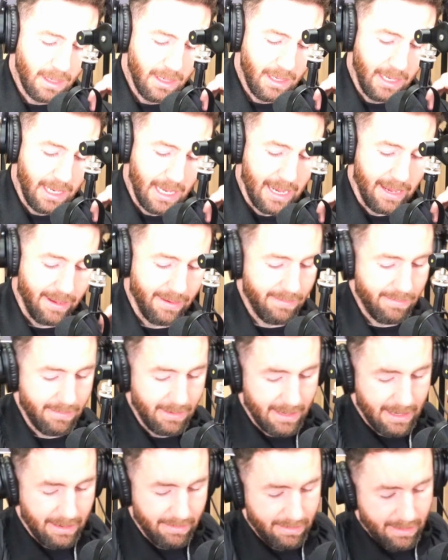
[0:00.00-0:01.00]
Yeah,
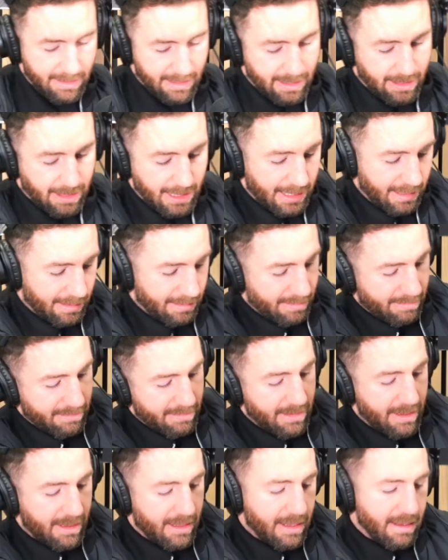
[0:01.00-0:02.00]
well, I think
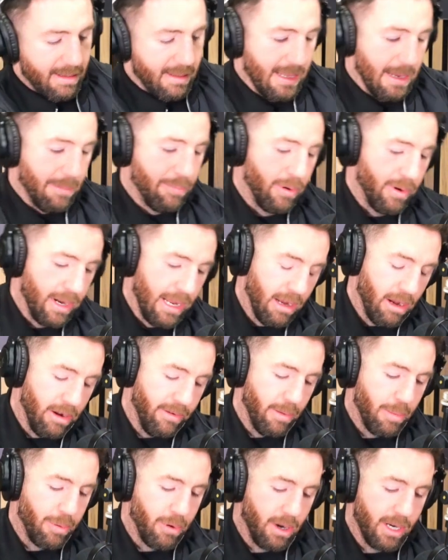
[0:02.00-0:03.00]
they're pretty
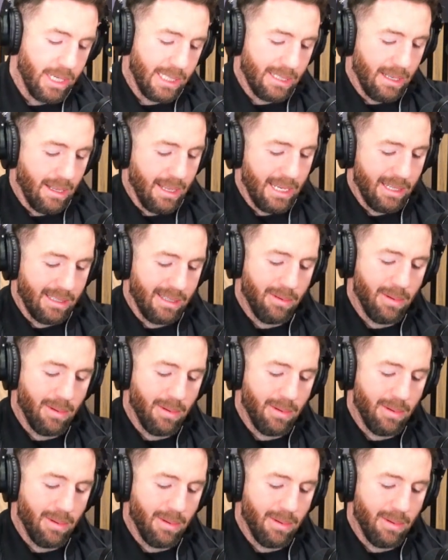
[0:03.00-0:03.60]
overpriced, I think.